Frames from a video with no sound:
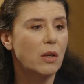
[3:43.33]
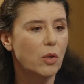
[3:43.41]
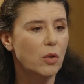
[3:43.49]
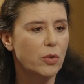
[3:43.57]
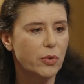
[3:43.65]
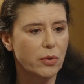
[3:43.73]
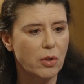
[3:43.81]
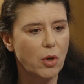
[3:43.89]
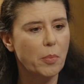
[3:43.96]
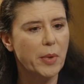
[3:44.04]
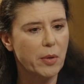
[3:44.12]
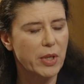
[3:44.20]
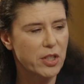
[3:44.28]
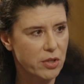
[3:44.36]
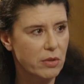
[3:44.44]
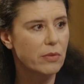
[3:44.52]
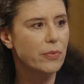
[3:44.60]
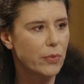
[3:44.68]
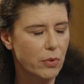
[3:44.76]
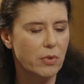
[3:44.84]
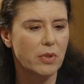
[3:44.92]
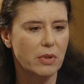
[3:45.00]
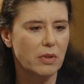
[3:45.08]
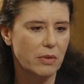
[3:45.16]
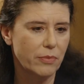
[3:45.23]
also operation for
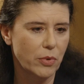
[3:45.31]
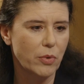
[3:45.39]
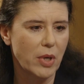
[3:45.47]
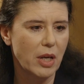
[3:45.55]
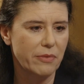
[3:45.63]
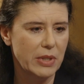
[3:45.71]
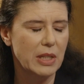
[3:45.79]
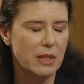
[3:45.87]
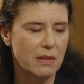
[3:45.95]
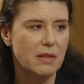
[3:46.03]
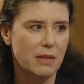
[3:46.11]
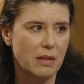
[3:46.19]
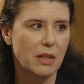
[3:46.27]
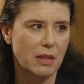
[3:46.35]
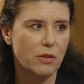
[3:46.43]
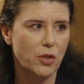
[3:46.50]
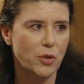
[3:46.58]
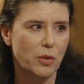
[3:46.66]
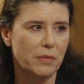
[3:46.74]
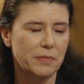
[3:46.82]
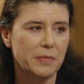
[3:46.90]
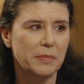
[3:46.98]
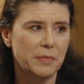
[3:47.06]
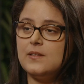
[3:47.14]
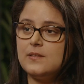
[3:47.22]
affiliates. Okay, yeah, perfect.